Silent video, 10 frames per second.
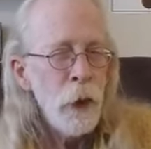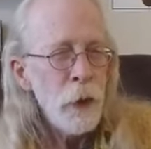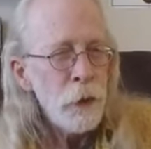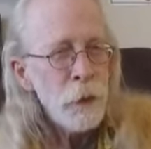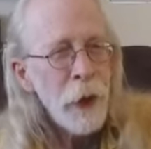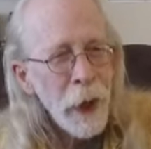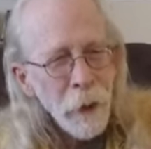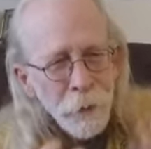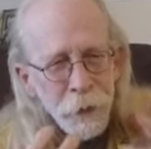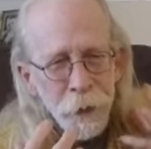So you
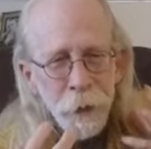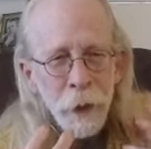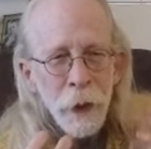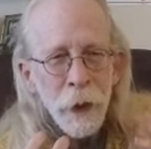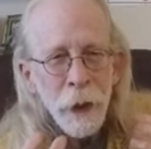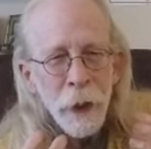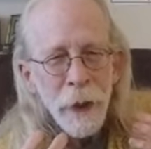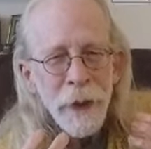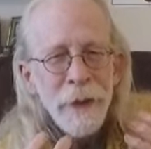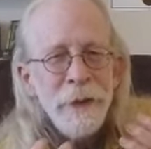have to
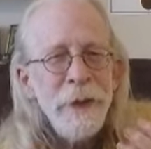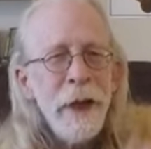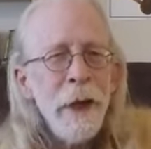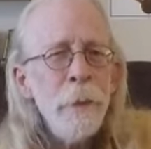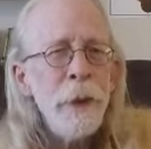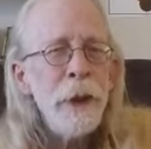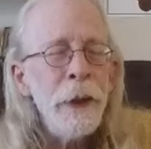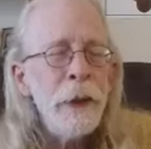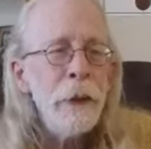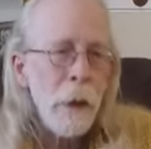
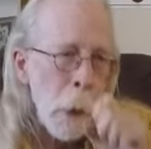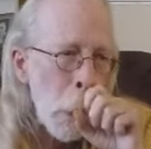examine